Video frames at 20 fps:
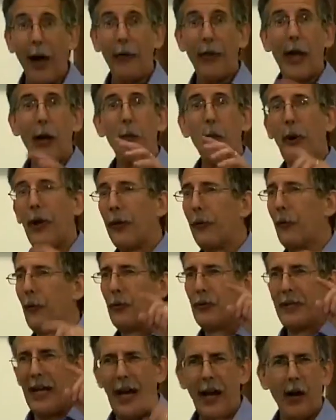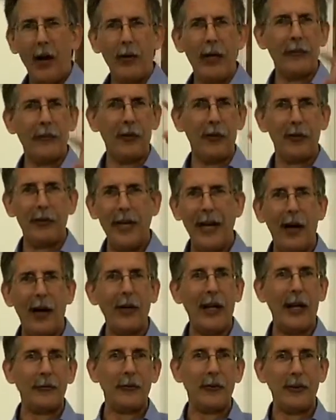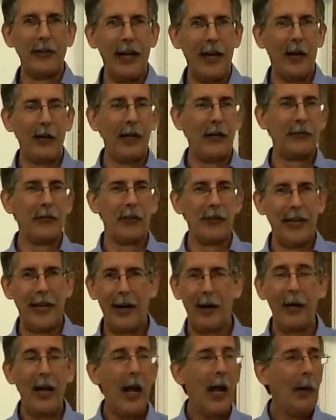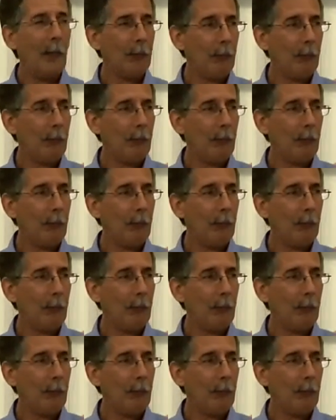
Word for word: how they went through town after town after town after town.